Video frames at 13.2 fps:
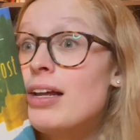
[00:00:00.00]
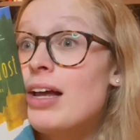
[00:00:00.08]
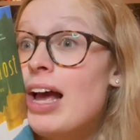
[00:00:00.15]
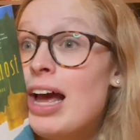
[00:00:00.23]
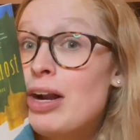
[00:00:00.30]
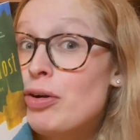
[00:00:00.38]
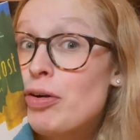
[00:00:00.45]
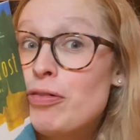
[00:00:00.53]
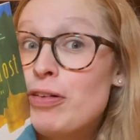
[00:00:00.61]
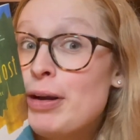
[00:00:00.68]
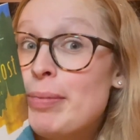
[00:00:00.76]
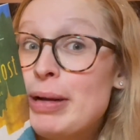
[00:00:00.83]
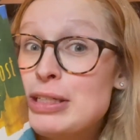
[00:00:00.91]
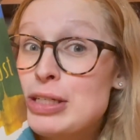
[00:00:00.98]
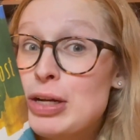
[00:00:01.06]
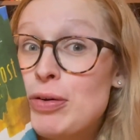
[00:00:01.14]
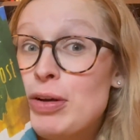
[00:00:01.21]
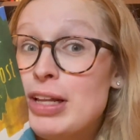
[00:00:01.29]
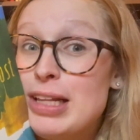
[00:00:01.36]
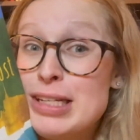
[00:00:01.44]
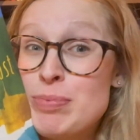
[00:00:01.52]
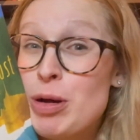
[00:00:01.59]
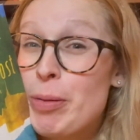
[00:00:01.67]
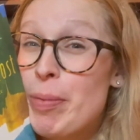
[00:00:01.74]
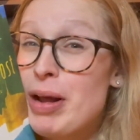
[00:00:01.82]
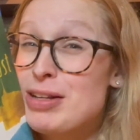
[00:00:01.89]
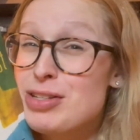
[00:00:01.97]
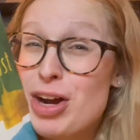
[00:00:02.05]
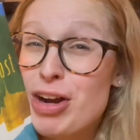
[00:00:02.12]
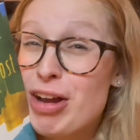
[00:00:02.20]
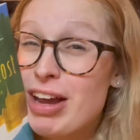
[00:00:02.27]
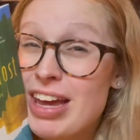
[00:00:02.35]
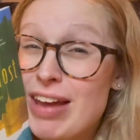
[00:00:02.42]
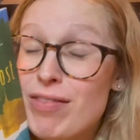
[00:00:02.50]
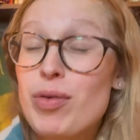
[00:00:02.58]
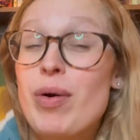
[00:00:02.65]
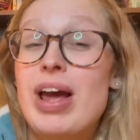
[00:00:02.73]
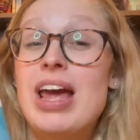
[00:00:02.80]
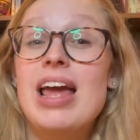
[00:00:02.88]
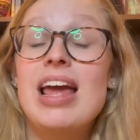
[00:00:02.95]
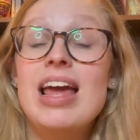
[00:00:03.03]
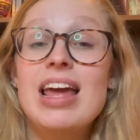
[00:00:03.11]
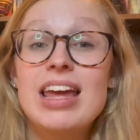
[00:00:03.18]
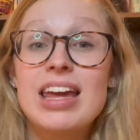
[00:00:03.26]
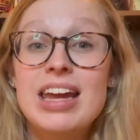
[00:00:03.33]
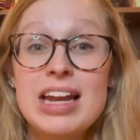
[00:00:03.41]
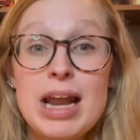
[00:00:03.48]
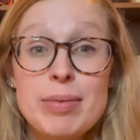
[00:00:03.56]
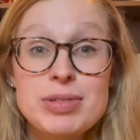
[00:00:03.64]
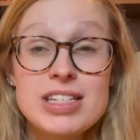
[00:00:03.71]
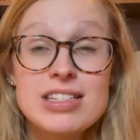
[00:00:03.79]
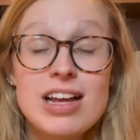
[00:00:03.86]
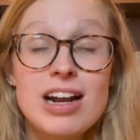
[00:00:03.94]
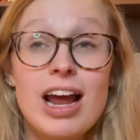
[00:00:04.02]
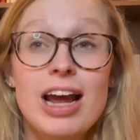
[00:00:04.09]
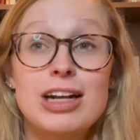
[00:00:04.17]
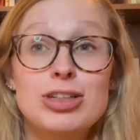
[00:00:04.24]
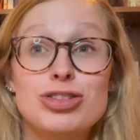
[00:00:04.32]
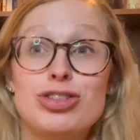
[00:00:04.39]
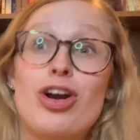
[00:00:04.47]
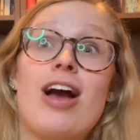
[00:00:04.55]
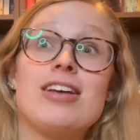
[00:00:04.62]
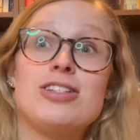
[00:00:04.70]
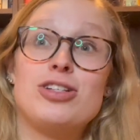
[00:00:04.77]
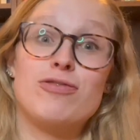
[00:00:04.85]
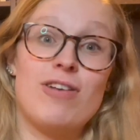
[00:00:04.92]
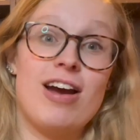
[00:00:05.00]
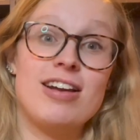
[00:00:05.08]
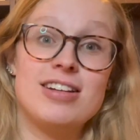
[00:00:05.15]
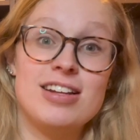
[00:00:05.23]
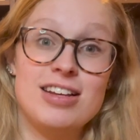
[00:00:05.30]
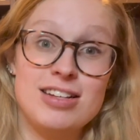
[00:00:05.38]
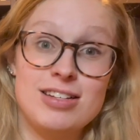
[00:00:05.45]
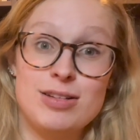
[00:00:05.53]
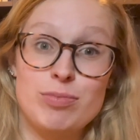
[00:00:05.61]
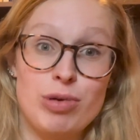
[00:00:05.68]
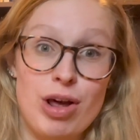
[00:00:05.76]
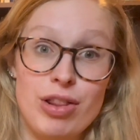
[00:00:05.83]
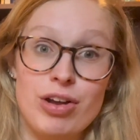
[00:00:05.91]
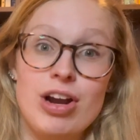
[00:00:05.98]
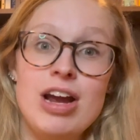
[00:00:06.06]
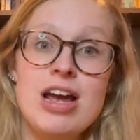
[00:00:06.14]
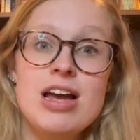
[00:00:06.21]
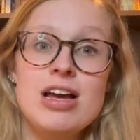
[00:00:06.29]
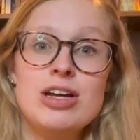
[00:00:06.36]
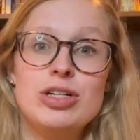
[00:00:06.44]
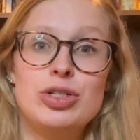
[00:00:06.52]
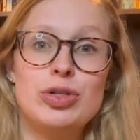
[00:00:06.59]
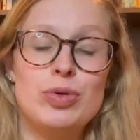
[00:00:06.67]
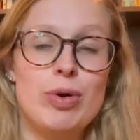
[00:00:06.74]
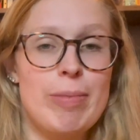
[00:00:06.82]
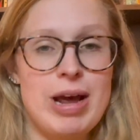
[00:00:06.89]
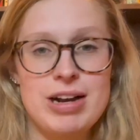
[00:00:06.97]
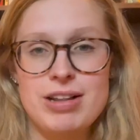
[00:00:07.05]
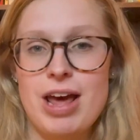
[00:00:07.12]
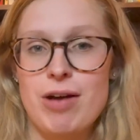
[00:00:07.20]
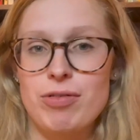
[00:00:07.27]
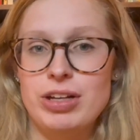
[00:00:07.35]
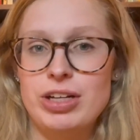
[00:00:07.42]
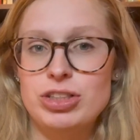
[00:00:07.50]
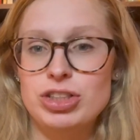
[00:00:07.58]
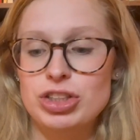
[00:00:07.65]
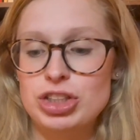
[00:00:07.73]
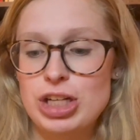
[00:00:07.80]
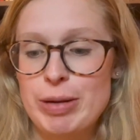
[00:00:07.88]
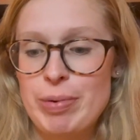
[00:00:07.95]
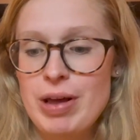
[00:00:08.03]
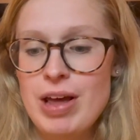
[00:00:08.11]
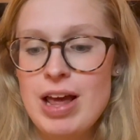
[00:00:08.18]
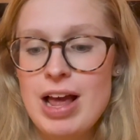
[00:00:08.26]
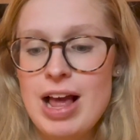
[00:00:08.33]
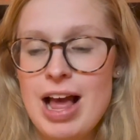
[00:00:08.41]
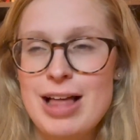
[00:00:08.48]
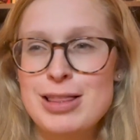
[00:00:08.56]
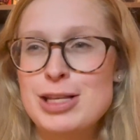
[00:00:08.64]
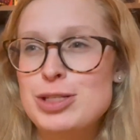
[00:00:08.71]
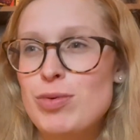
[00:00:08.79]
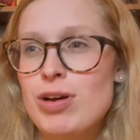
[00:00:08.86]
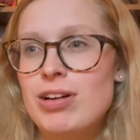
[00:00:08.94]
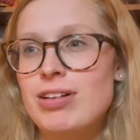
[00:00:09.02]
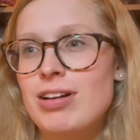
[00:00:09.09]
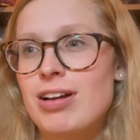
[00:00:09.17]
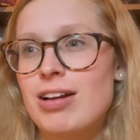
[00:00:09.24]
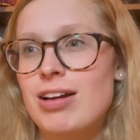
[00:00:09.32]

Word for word: I don't know if anybody's going to read this book, but sorry, I gave it away. He kidnaps his son and tries to find his brother to mend that relationship. And this one,